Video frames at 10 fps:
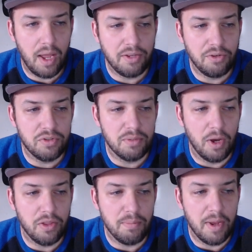used some
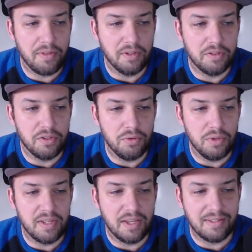other methods to do
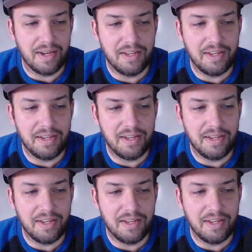these things,